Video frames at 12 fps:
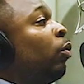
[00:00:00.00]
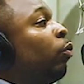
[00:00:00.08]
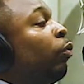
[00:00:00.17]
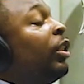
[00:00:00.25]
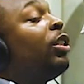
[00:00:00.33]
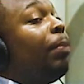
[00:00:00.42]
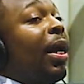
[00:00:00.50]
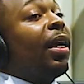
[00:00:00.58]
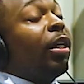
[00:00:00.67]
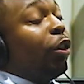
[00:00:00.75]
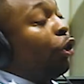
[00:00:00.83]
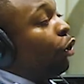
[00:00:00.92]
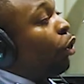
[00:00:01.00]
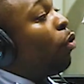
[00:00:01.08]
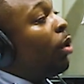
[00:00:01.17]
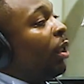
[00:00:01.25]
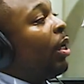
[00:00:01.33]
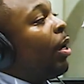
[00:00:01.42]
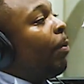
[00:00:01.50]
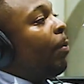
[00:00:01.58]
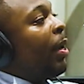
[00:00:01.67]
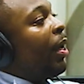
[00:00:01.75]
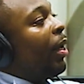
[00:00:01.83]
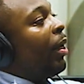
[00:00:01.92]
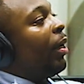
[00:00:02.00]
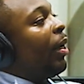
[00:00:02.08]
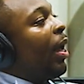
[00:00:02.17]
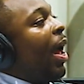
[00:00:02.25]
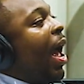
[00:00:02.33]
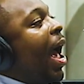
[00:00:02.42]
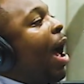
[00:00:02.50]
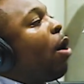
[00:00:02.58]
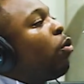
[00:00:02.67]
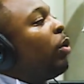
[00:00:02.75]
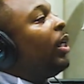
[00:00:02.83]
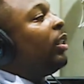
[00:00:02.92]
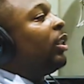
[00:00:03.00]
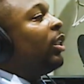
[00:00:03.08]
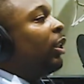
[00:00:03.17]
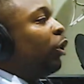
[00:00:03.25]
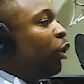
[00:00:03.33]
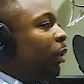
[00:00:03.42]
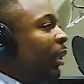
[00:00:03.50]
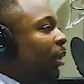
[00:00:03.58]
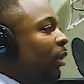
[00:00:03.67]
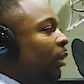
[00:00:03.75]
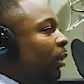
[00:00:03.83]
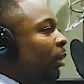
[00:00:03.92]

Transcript: reach back and show a young man how he should treat